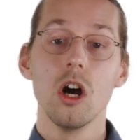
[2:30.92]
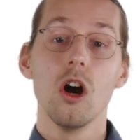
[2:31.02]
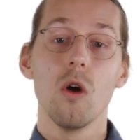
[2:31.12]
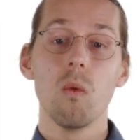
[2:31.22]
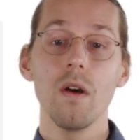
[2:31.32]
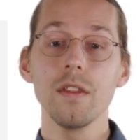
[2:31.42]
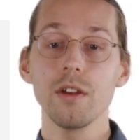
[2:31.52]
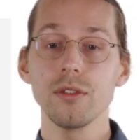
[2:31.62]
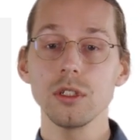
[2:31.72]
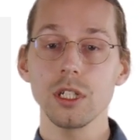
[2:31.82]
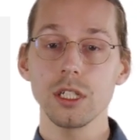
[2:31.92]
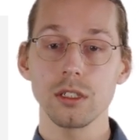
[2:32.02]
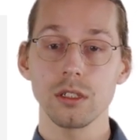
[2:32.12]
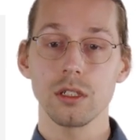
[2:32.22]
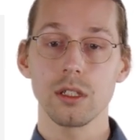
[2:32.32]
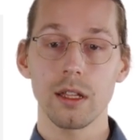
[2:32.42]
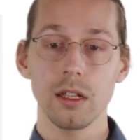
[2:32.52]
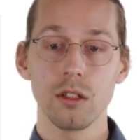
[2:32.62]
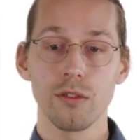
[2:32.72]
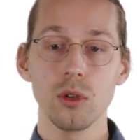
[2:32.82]
One difference is that
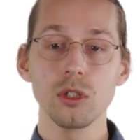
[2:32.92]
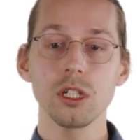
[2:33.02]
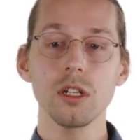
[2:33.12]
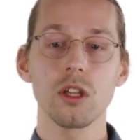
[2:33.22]
in the future,